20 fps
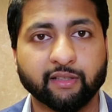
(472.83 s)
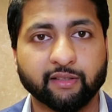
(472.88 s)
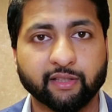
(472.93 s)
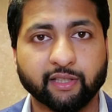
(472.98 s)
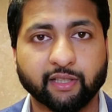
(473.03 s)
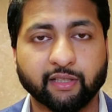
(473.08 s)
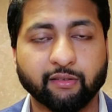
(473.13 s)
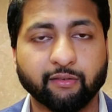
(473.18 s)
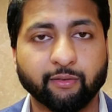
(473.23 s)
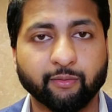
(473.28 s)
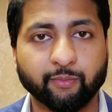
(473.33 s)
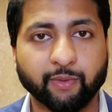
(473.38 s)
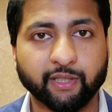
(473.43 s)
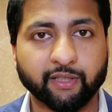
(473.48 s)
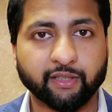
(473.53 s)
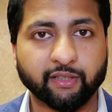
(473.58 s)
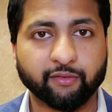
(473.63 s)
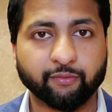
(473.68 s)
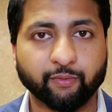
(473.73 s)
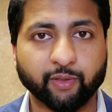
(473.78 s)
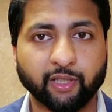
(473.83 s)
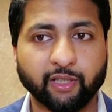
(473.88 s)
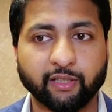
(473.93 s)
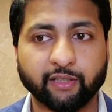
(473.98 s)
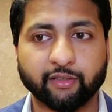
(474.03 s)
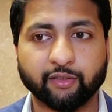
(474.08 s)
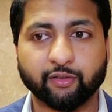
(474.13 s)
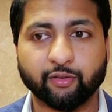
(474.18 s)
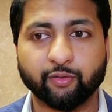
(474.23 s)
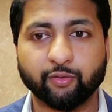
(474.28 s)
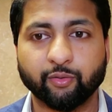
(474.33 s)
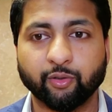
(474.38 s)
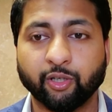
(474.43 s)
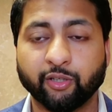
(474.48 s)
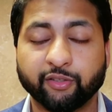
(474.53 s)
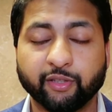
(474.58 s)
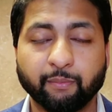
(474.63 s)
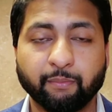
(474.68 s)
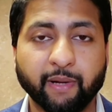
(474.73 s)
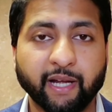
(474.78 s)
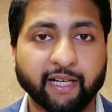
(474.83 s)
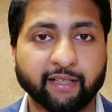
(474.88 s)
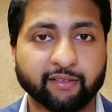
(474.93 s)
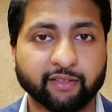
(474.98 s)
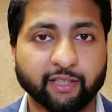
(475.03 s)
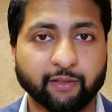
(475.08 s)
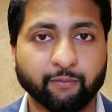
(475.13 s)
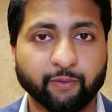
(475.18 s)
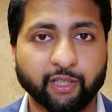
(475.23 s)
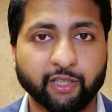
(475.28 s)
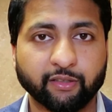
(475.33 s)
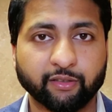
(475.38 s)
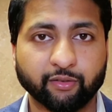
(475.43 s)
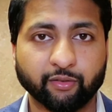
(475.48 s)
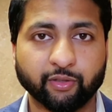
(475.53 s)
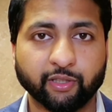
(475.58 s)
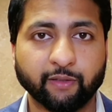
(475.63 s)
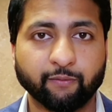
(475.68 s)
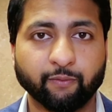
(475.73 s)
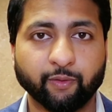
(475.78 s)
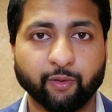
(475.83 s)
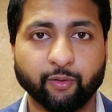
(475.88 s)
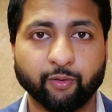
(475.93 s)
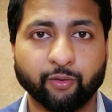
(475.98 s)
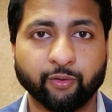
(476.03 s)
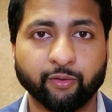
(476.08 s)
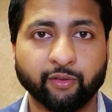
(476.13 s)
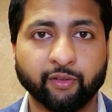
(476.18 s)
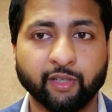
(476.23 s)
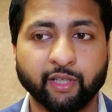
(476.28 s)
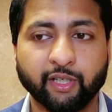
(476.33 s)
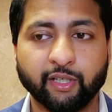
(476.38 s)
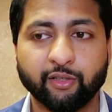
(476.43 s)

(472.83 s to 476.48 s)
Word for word: the government is willing to, or the banks are willing to give loan